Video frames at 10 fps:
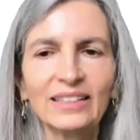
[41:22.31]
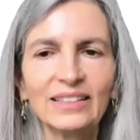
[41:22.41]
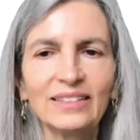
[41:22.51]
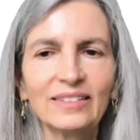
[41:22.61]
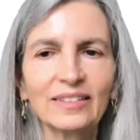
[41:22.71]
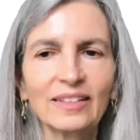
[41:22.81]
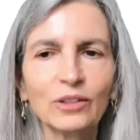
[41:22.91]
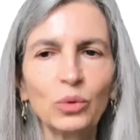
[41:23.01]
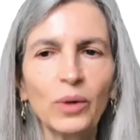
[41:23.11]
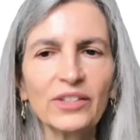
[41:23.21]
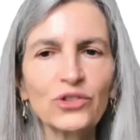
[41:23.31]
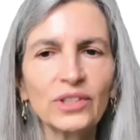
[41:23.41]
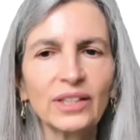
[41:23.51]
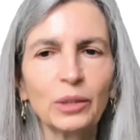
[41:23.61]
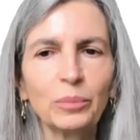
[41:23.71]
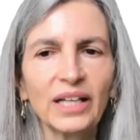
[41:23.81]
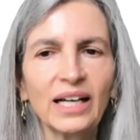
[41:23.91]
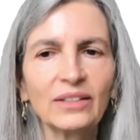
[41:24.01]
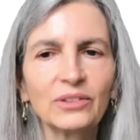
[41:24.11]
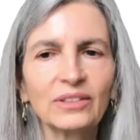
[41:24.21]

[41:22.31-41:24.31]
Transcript: is a question about